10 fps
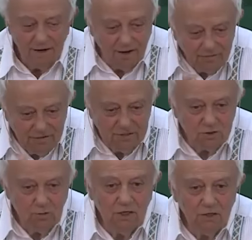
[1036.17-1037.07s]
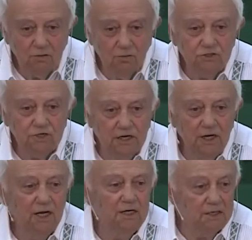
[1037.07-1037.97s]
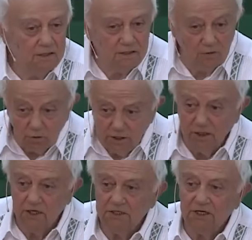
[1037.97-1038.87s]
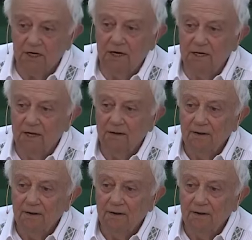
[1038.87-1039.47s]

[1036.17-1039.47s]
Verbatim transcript: And this world was created initially